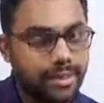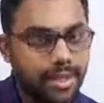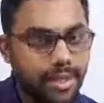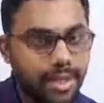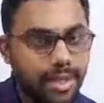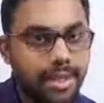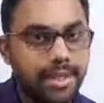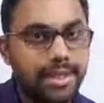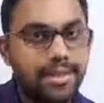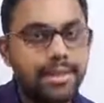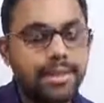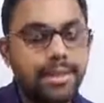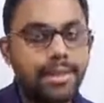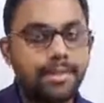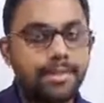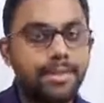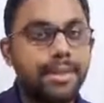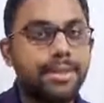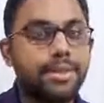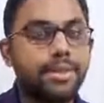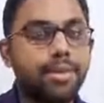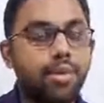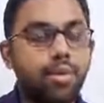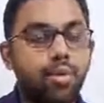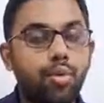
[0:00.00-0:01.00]
That
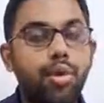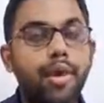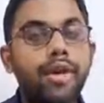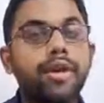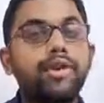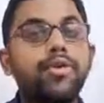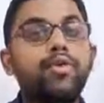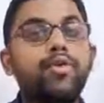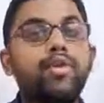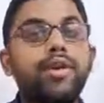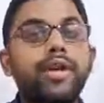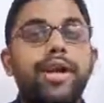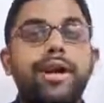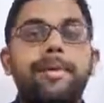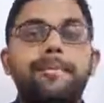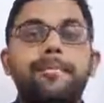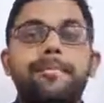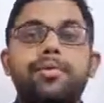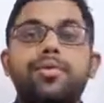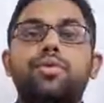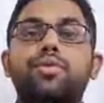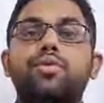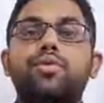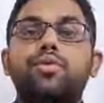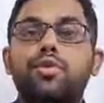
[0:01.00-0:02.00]
means when we have
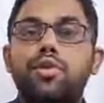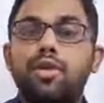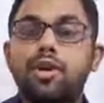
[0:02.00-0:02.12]
to